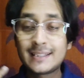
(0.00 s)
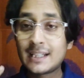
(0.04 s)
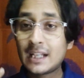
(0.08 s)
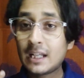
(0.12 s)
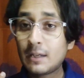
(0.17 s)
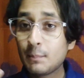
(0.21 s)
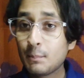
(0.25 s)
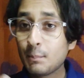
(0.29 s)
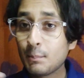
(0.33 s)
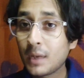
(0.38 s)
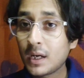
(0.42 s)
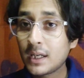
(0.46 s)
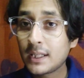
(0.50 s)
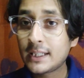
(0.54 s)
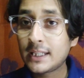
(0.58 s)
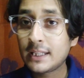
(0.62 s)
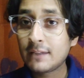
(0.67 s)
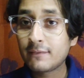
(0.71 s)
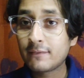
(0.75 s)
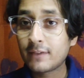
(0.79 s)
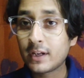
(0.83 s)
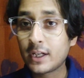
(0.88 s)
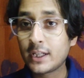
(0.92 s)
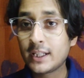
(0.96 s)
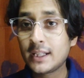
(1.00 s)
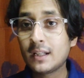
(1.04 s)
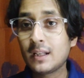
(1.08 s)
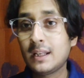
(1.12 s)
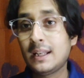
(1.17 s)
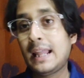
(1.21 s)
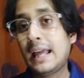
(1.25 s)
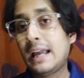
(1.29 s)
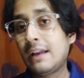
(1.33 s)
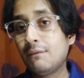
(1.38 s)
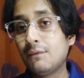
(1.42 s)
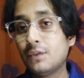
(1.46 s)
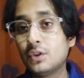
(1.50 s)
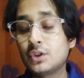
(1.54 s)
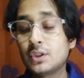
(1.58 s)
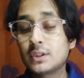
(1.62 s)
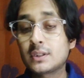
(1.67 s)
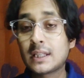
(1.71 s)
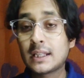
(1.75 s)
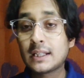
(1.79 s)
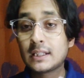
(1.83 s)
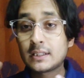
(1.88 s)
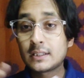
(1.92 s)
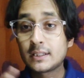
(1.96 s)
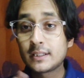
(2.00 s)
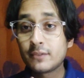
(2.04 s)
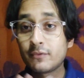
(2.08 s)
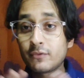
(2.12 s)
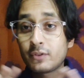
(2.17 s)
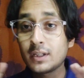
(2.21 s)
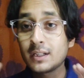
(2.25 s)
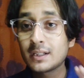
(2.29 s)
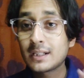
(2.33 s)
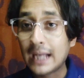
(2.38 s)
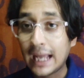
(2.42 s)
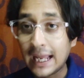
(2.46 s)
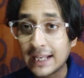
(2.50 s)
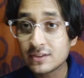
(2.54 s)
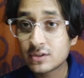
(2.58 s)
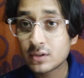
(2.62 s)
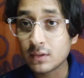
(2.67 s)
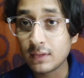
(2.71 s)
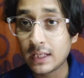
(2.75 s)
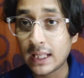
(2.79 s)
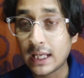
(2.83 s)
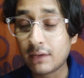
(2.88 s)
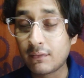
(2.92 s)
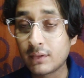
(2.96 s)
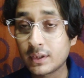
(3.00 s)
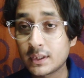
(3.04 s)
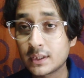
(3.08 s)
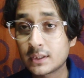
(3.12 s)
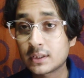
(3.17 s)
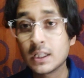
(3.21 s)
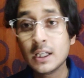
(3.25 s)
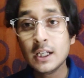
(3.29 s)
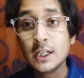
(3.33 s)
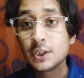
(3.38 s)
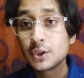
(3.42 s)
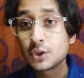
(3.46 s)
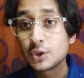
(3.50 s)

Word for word: there are multivarial languages and different kinds of languages